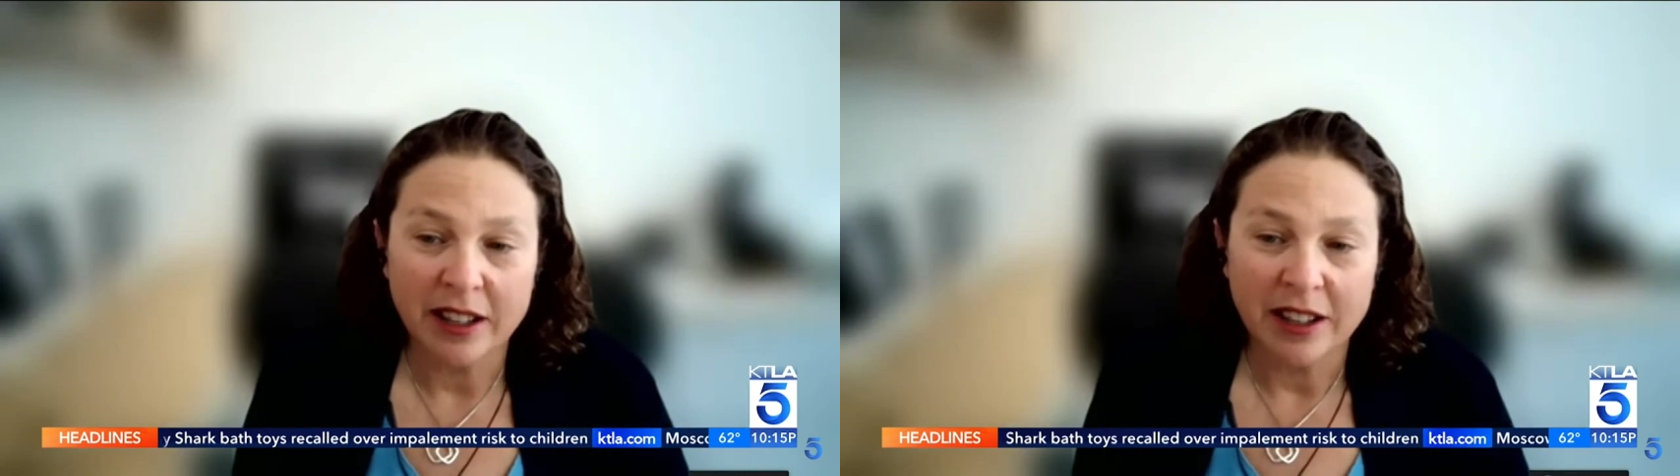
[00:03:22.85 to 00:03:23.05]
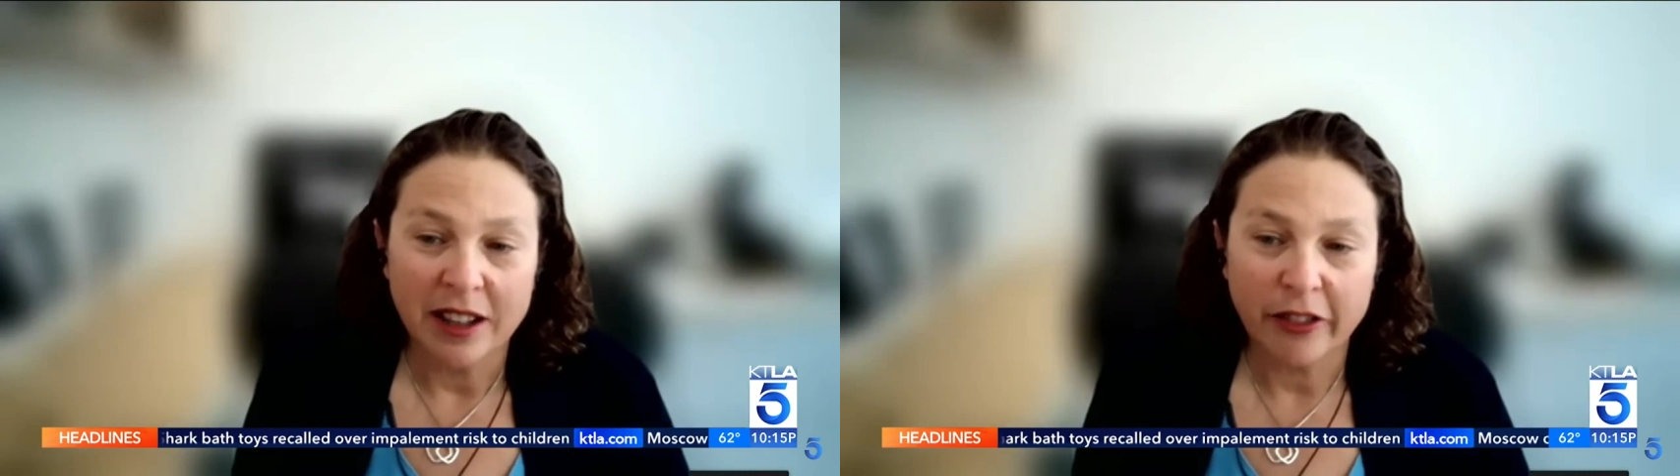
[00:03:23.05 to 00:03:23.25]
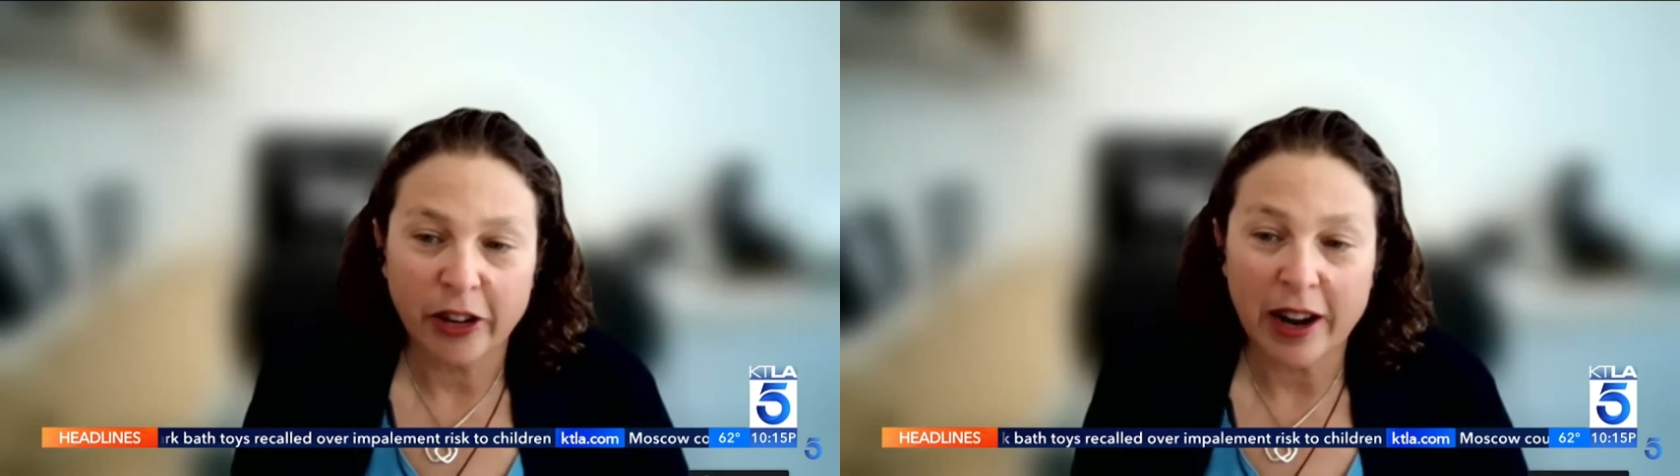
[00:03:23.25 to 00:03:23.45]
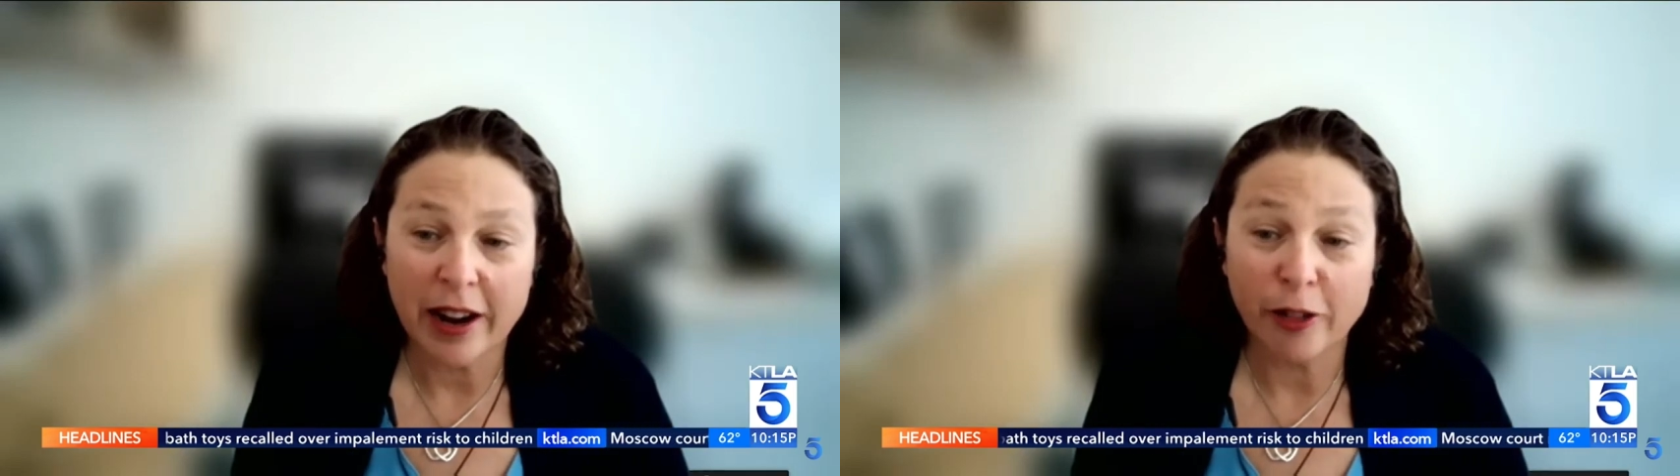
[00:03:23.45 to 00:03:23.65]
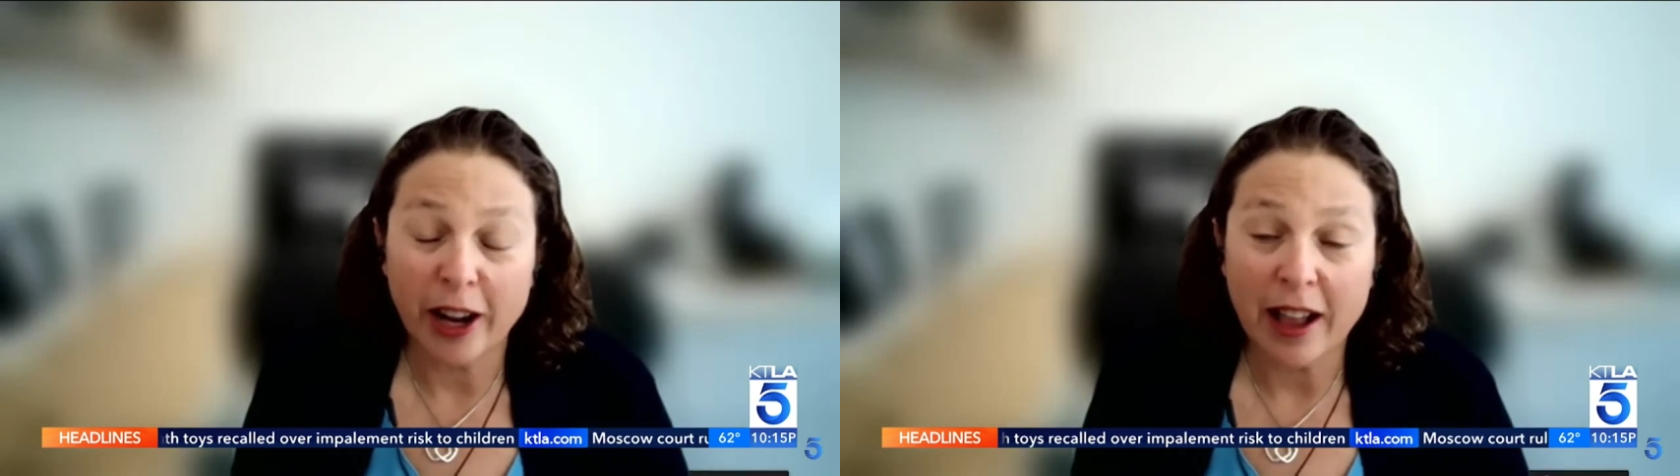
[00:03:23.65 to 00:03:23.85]
for
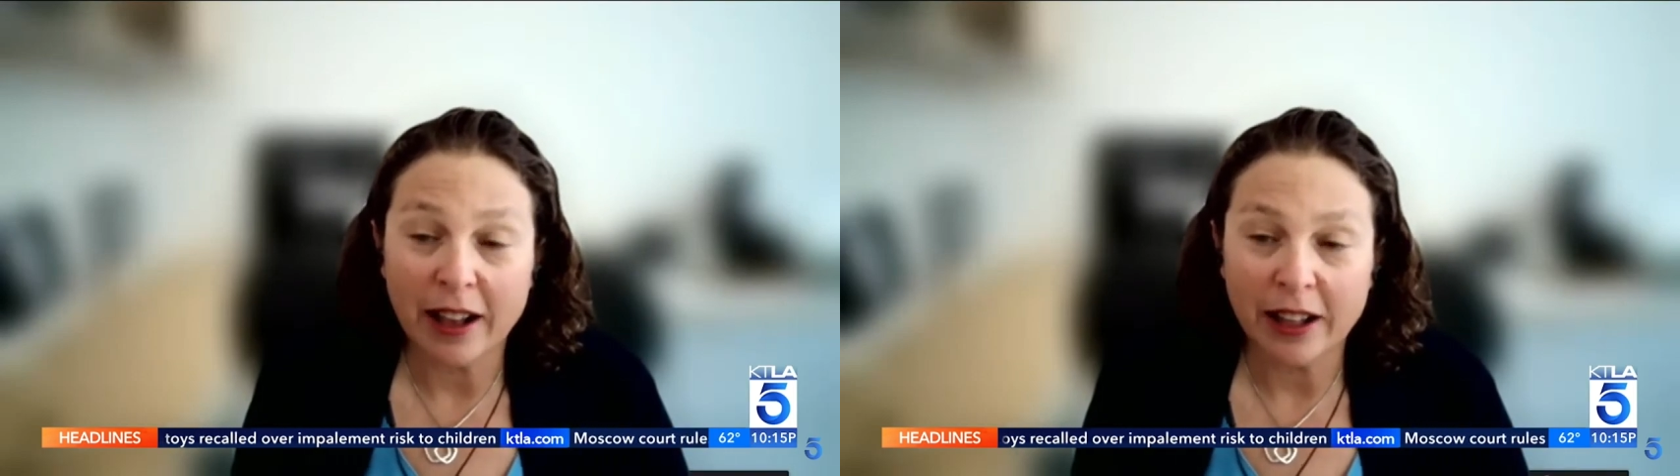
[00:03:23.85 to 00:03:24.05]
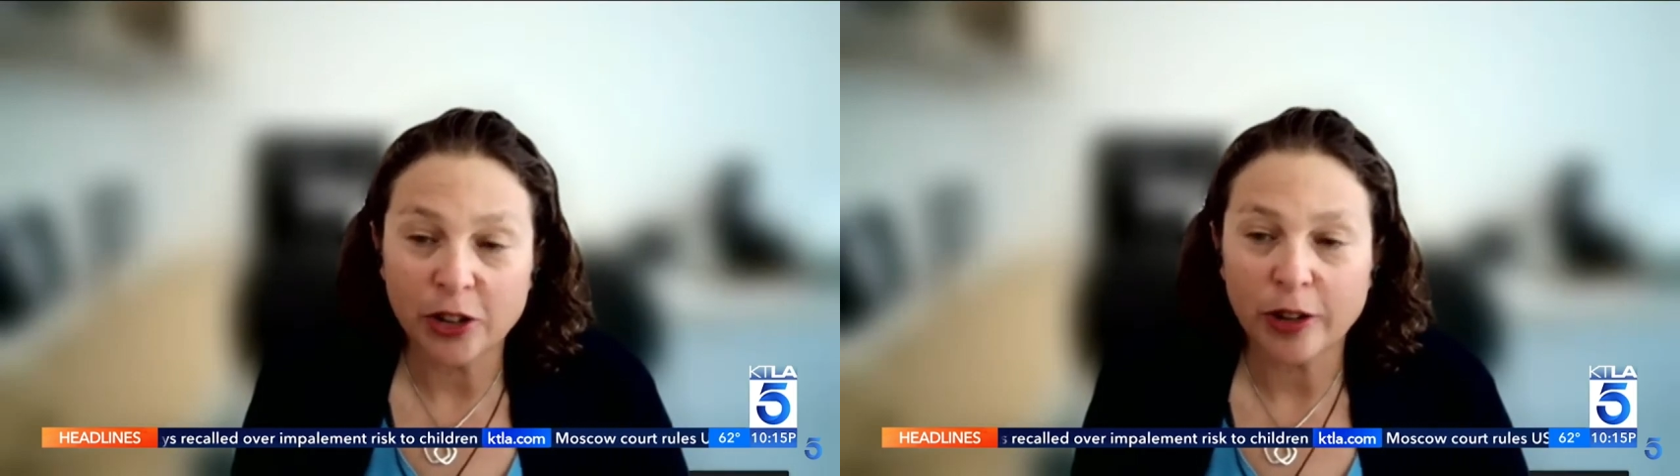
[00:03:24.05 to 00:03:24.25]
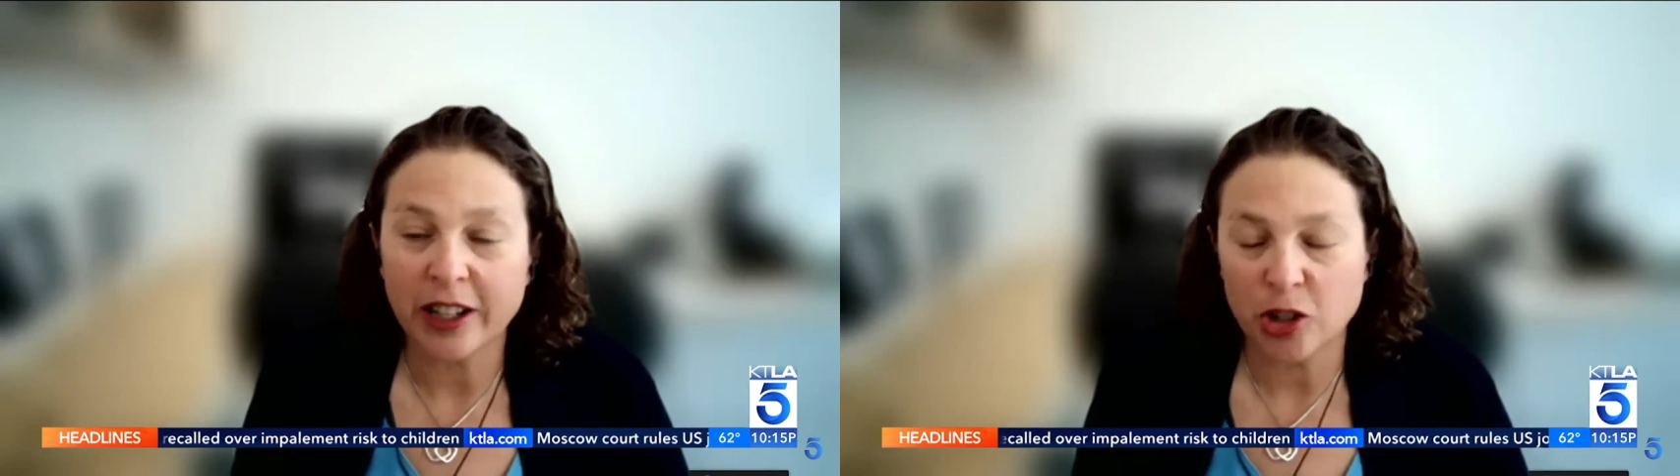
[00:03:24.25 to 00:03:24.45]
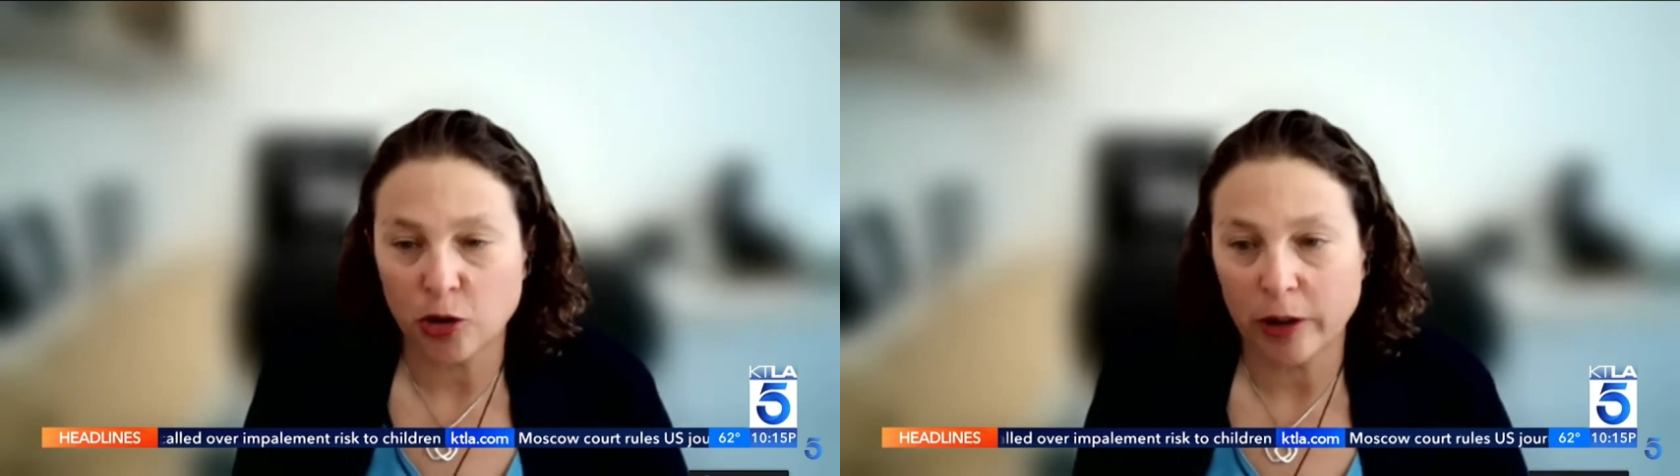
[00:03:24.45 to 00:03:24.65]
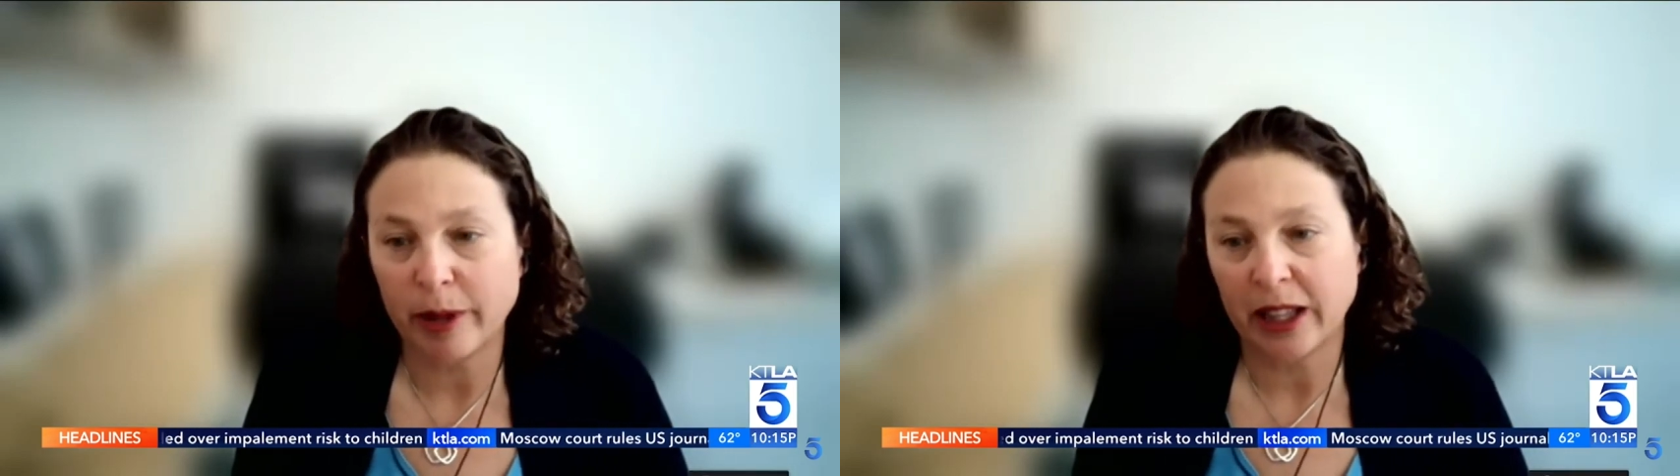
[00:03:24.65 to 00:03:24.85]
every 100
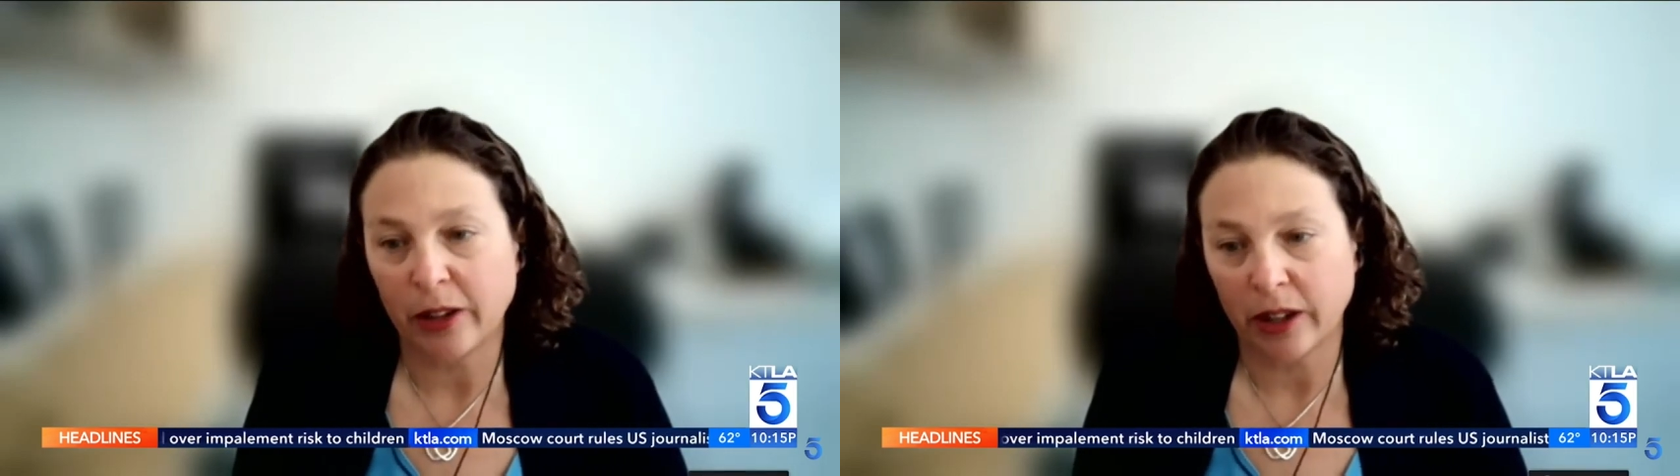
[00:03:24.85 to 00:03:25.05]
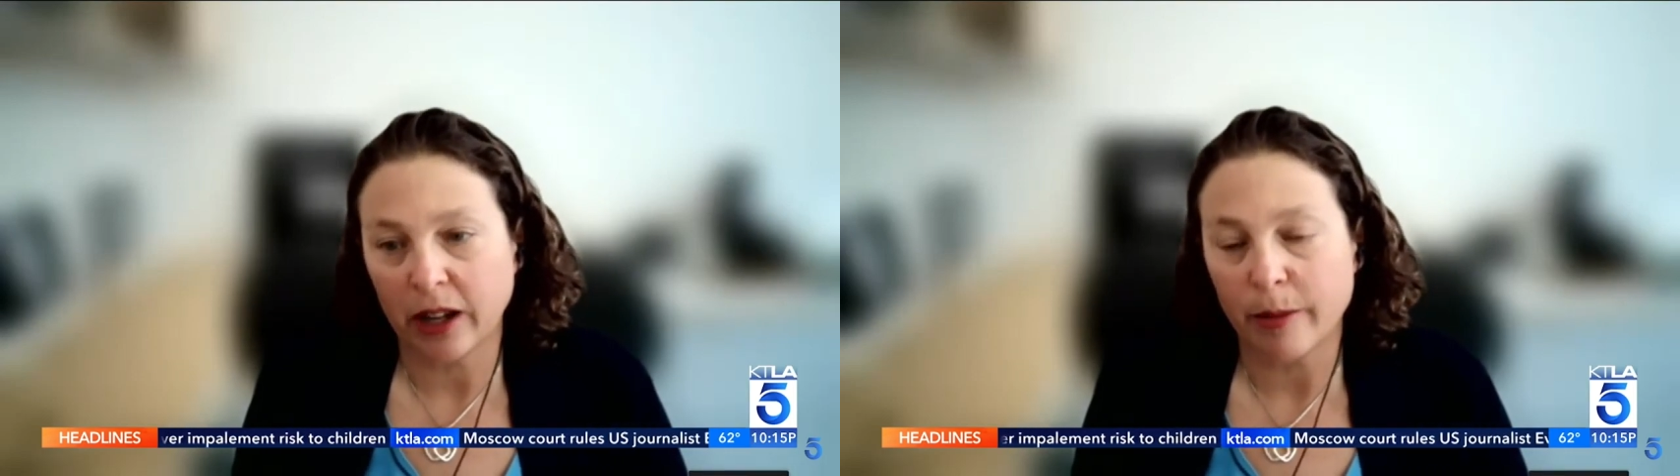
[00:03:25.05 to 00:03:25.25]
extremely low income